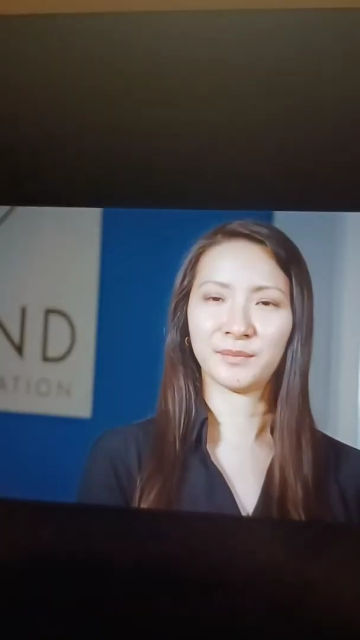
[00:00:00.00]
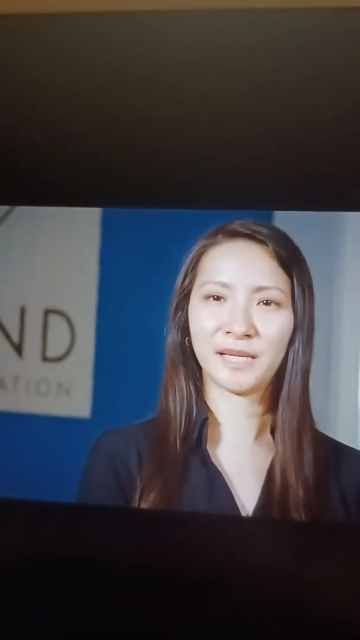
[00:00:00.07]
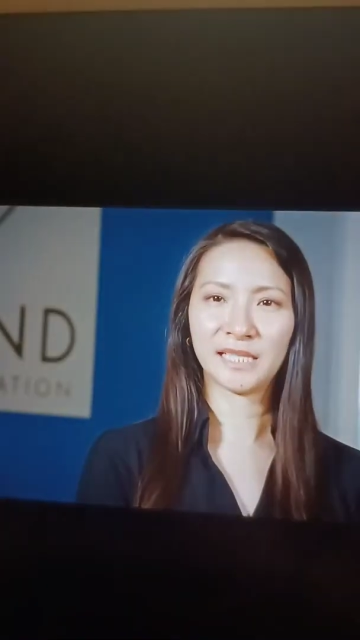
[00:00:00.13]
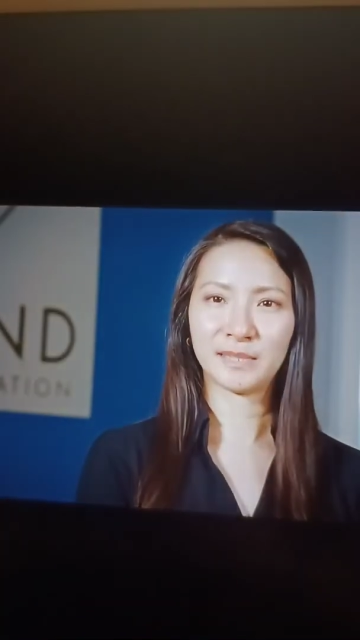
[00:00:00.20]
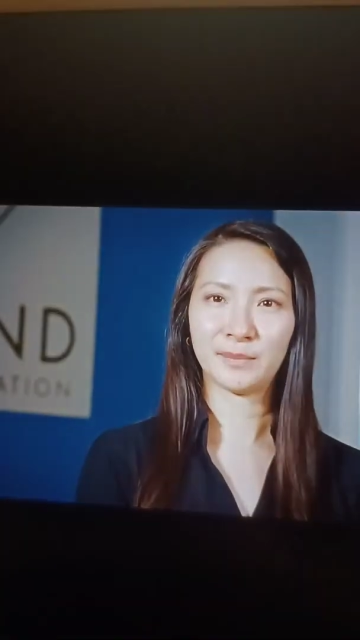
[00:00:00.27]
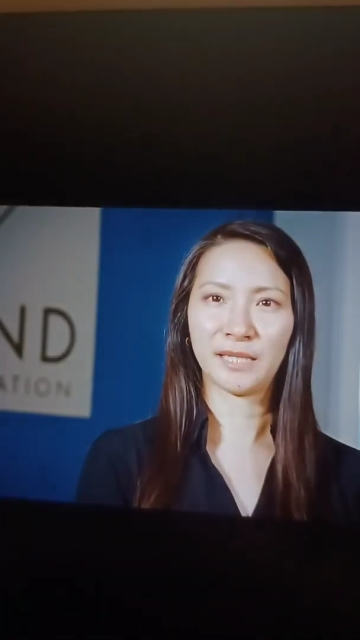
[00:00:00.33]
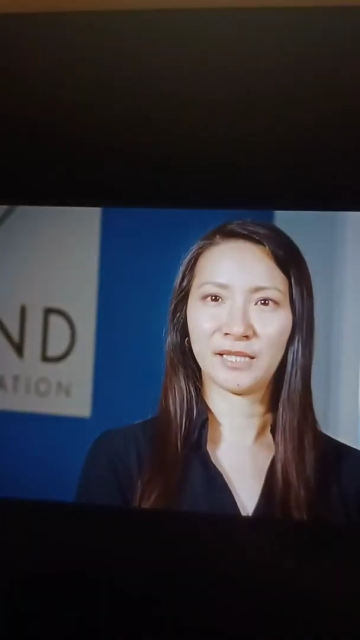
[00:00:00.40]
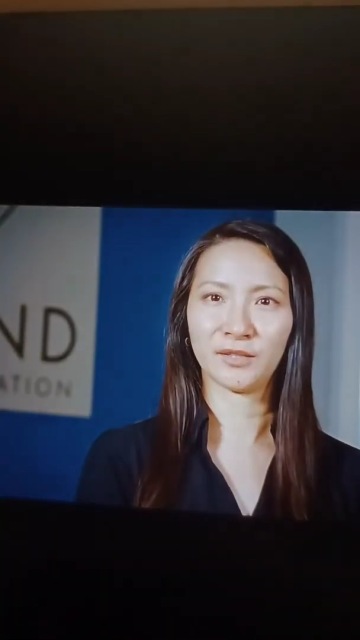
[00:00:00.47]

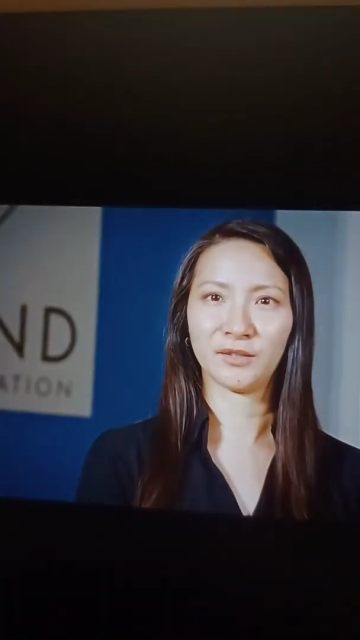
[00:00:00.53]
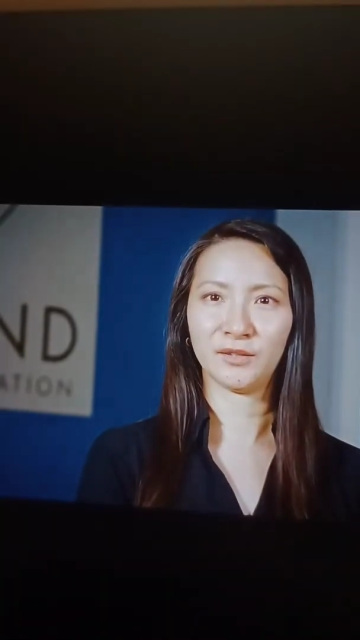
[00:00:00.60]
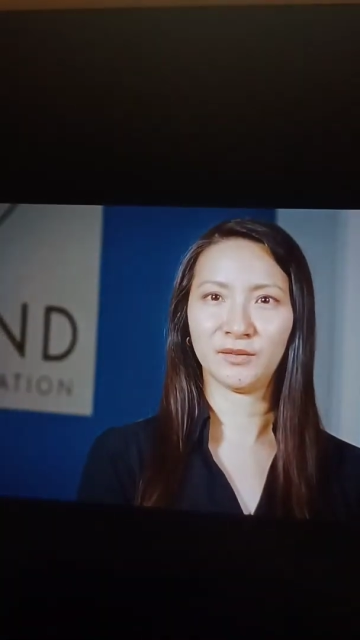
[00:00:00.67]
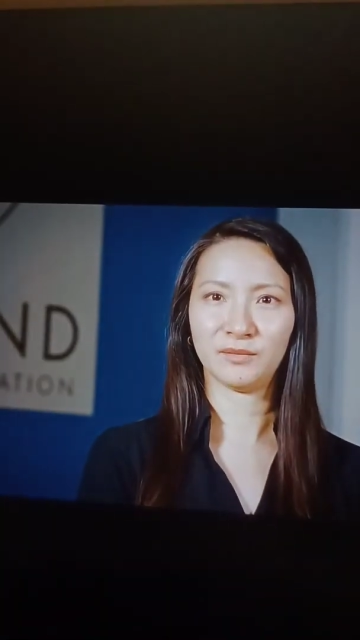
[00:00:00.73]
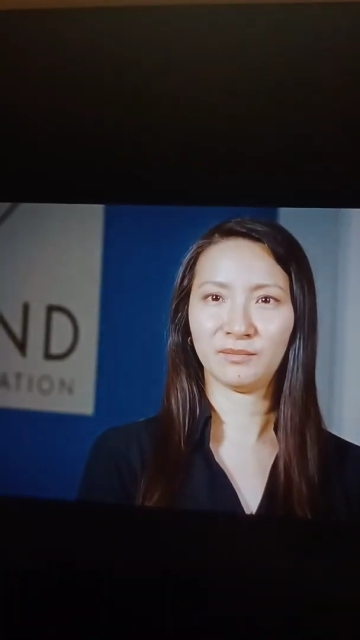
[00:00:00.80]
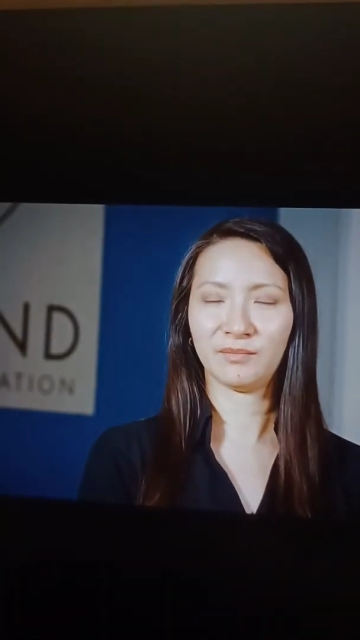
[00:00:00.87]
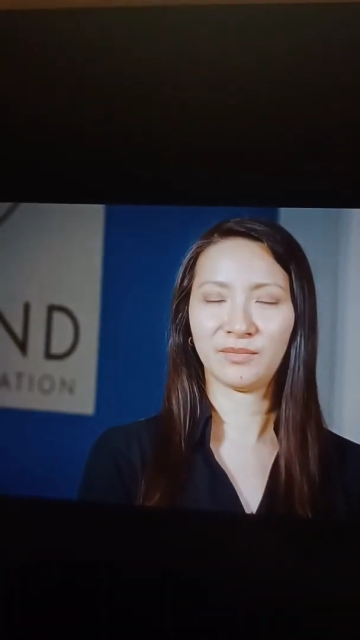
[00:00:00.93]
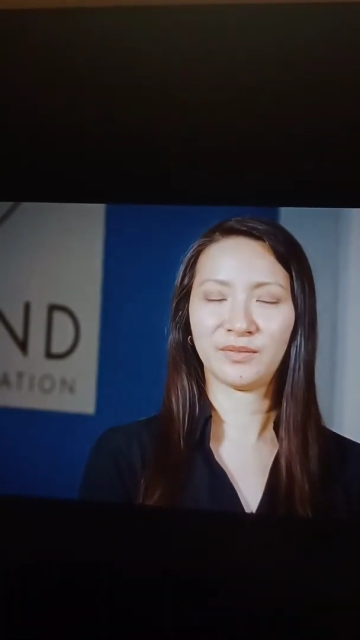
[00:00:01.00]
pacemaker,
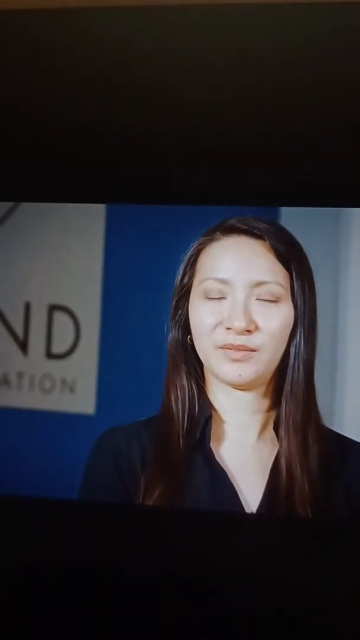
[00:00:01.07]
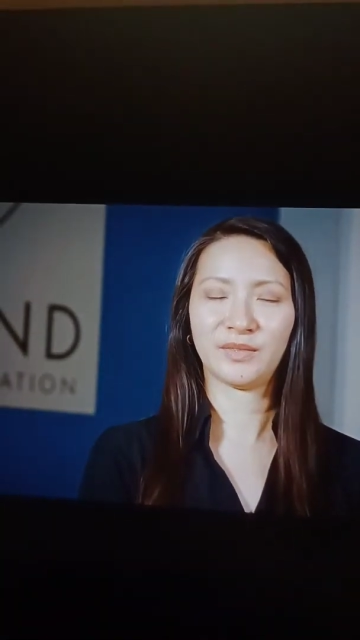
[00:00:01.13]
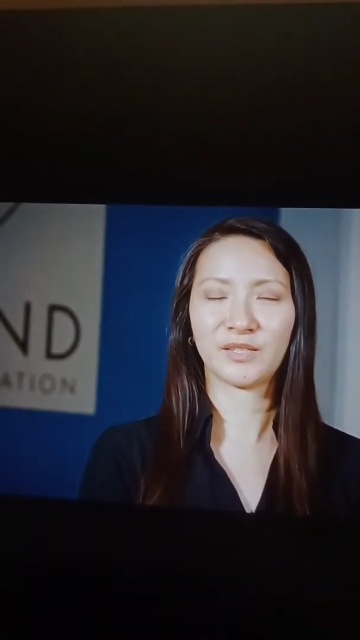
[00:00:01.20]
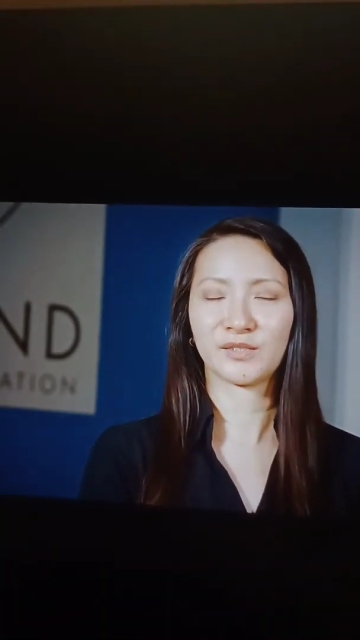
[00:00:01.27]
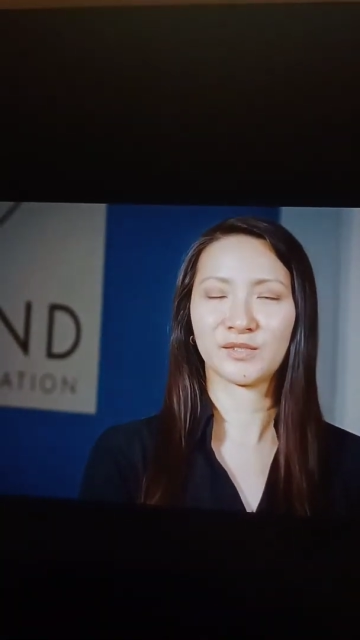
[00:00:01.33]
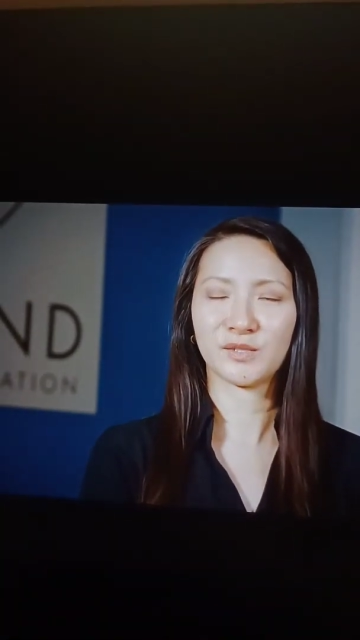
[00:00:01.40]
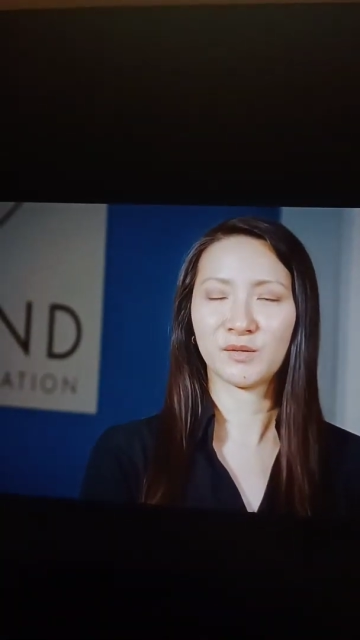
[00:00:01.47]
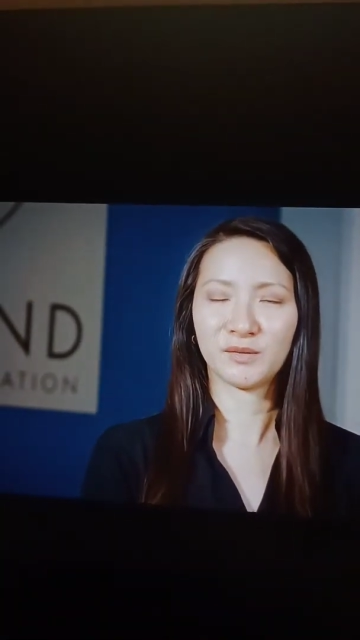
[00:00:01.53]

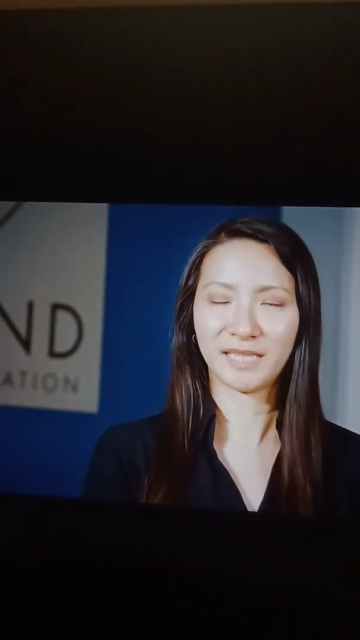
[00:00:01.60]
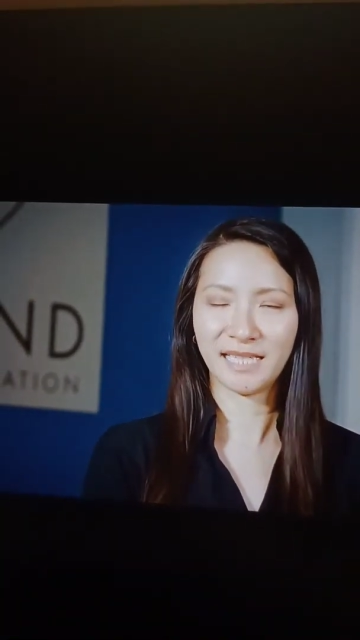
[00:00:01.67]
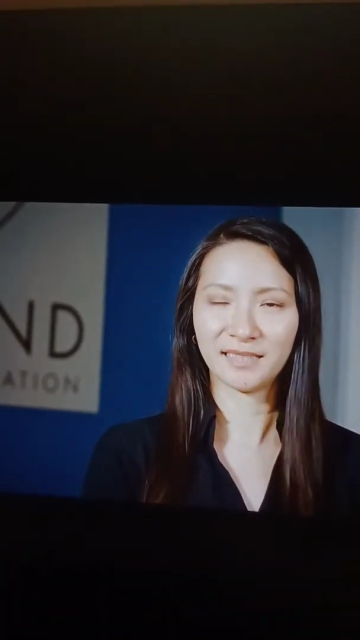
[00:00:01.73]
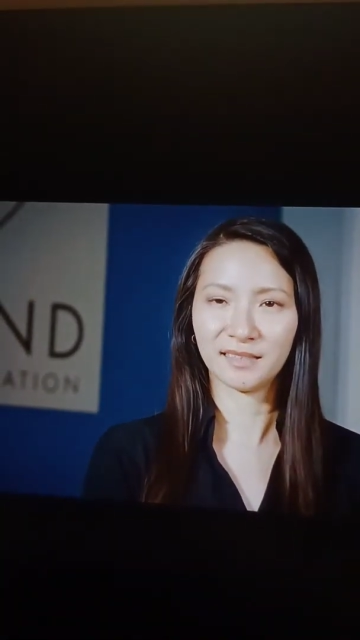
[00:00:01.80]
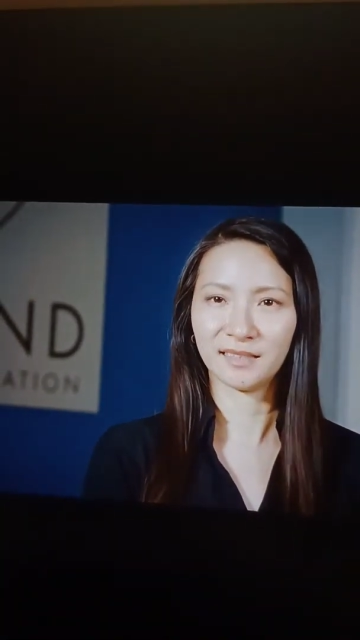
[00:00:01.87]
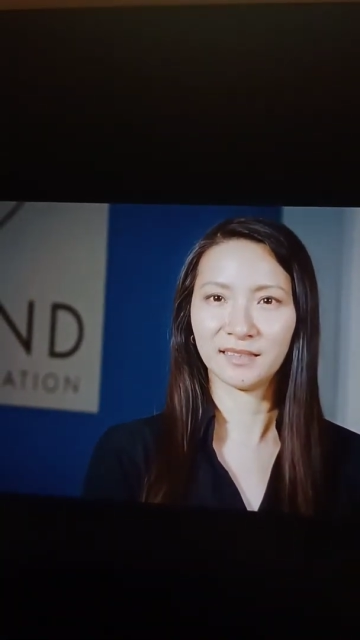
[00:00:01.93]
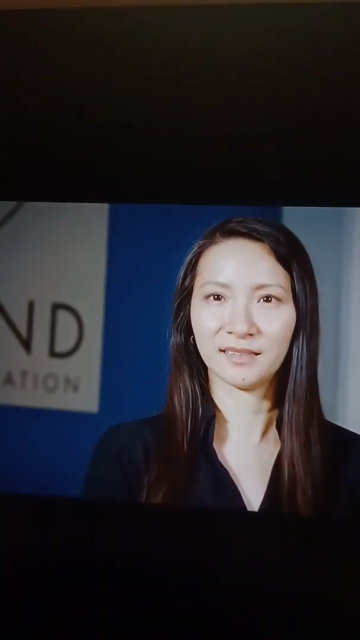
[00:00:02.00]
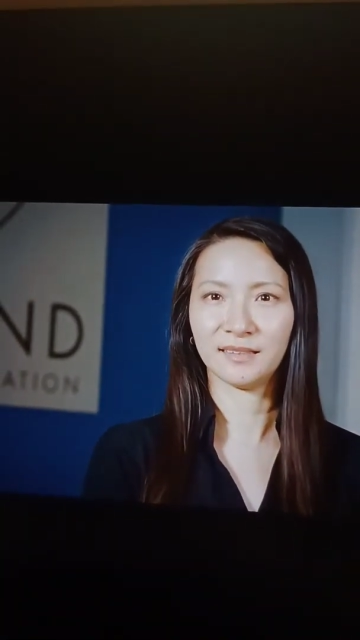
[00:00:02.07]
there's no
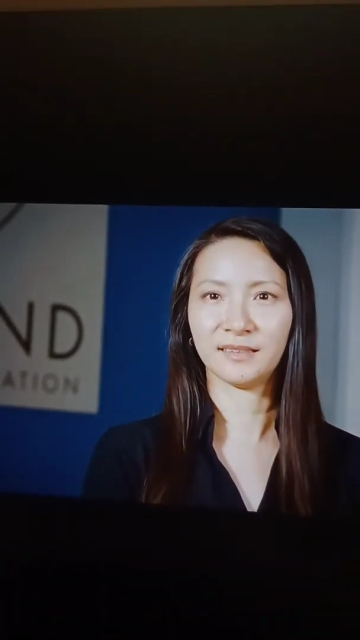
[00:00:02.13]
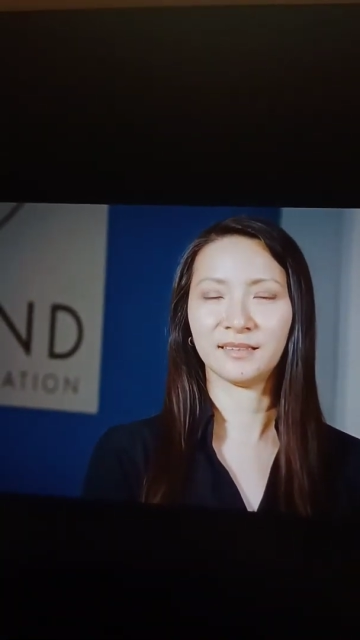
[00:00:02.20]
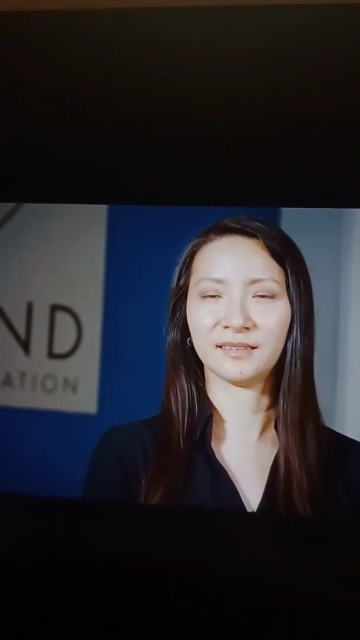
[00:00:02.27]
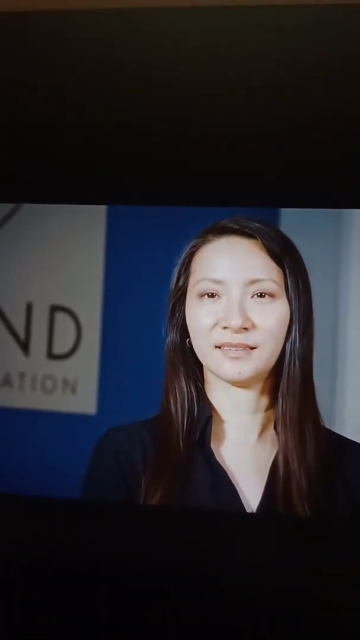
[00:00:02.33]
data